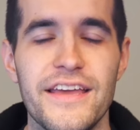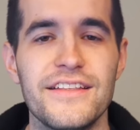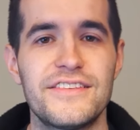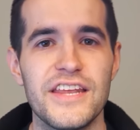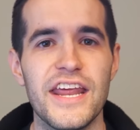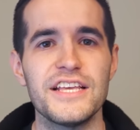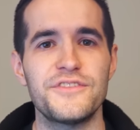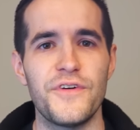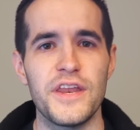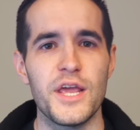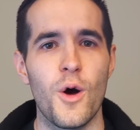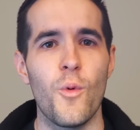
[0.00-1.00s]
In today's
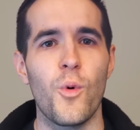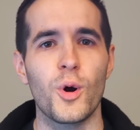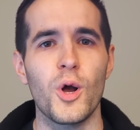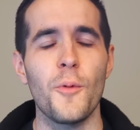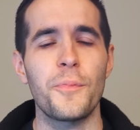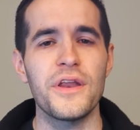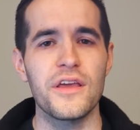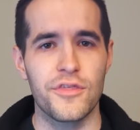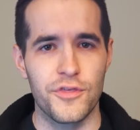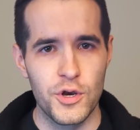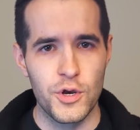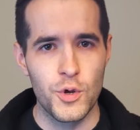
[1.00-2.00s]
video, we're
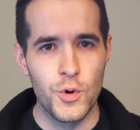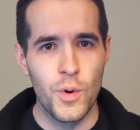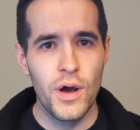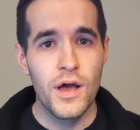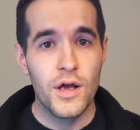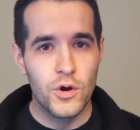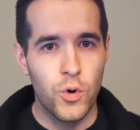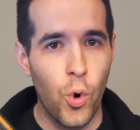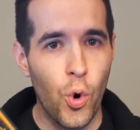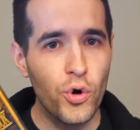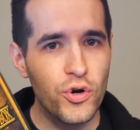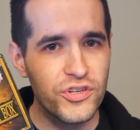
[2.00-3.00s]
opening the new
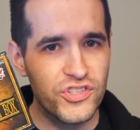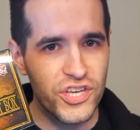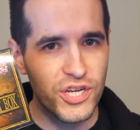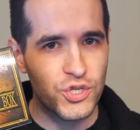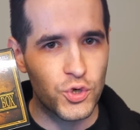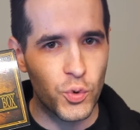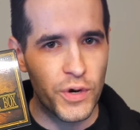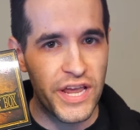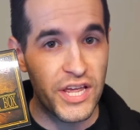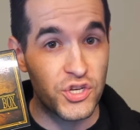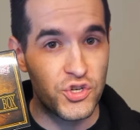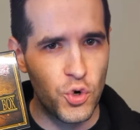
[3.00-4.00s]
quarter
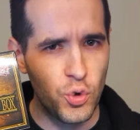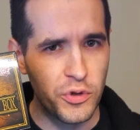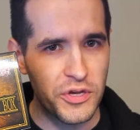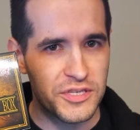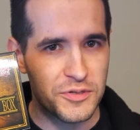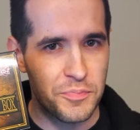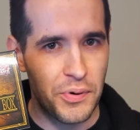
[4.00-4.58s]
century duelist